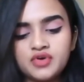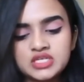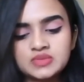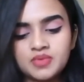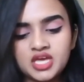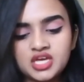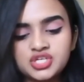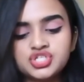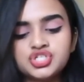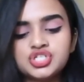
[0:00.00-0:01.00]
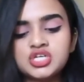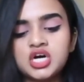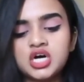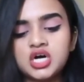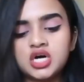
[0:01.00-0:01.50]
first page,
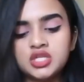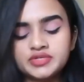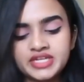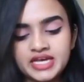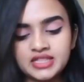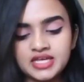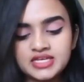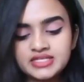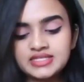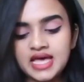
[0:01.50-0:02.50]
looks like this,